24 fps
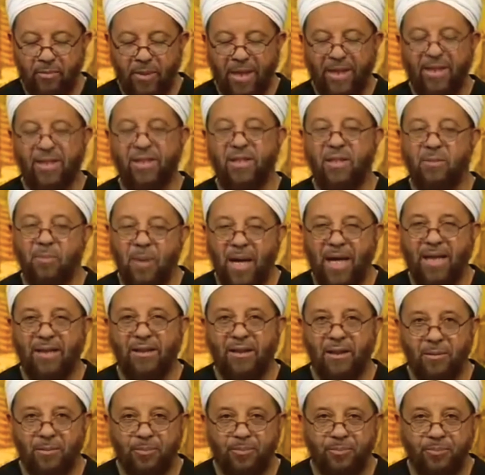may despise
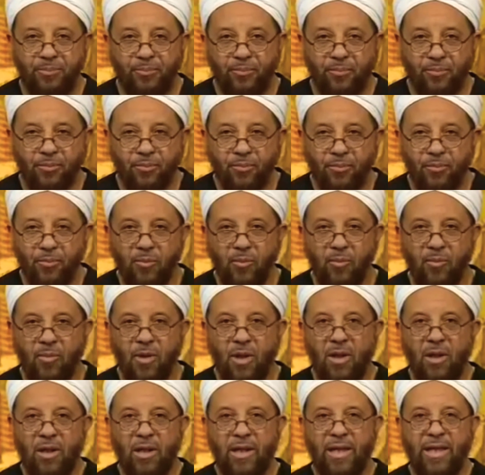it.
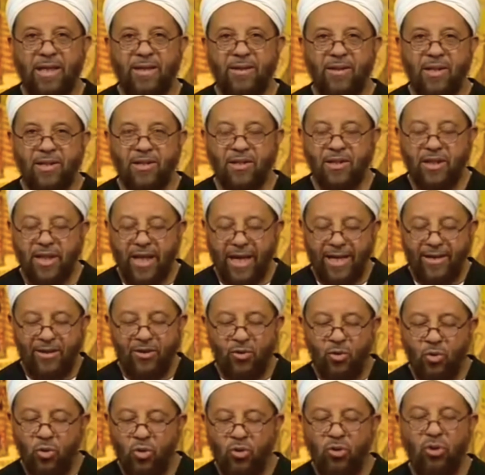In this case,
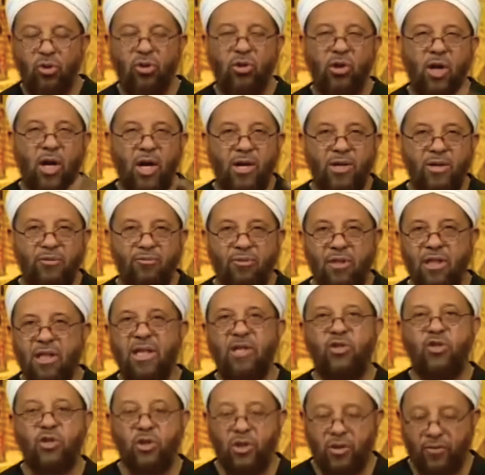Nurullah, the
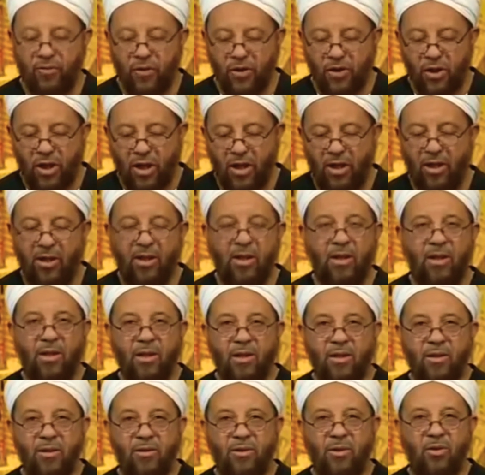religion of Allah,
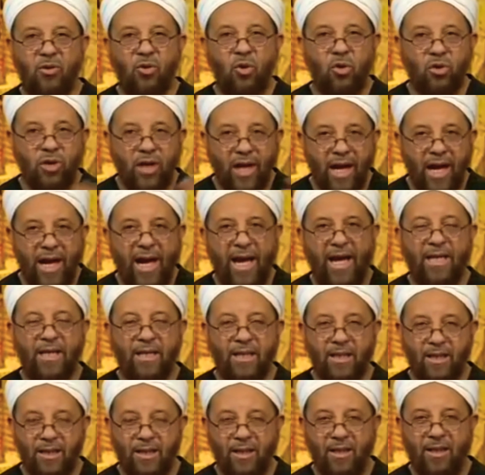the Quran,
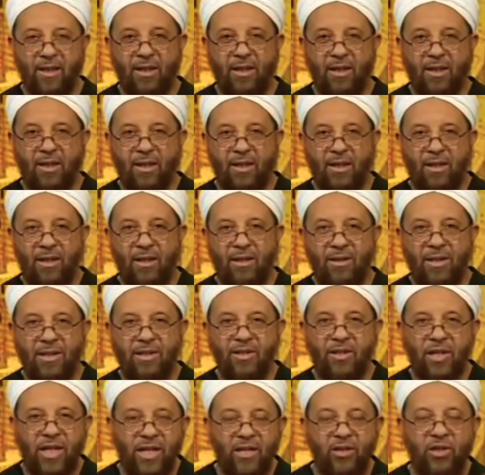the
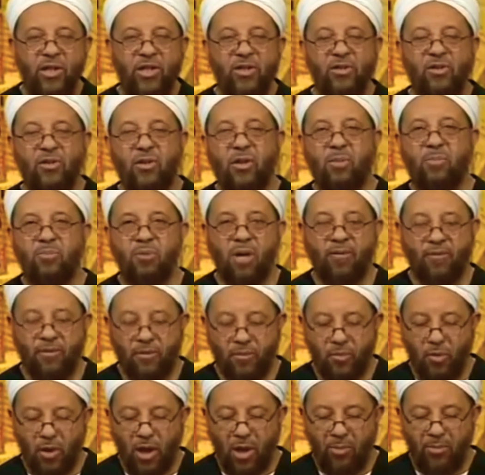teachings of the
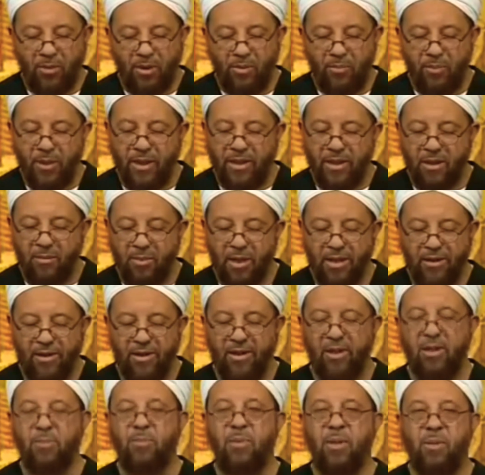Prophet Muhammad, peace and
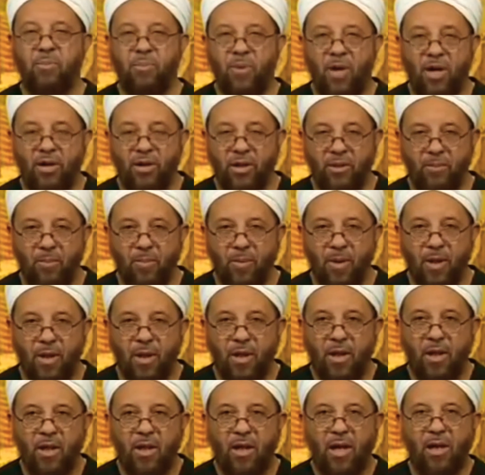blessings be upon him.
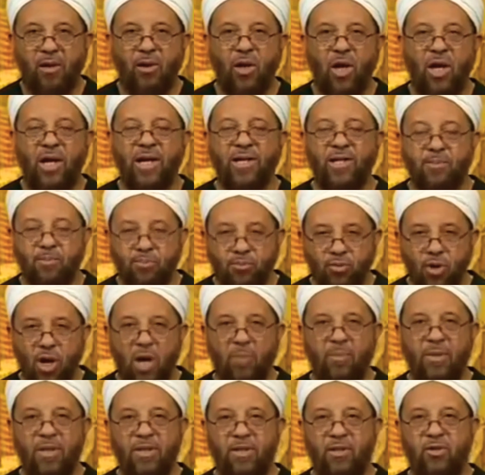Allah has
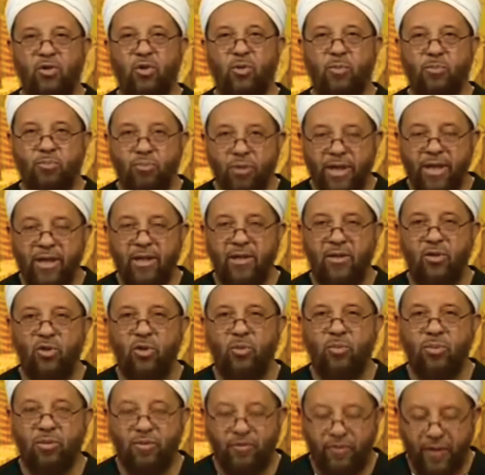promised to bring it to
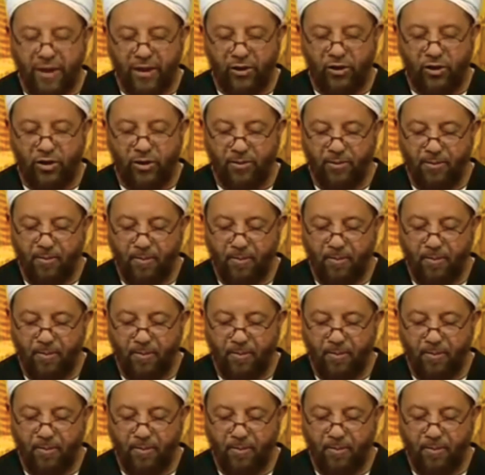perfection.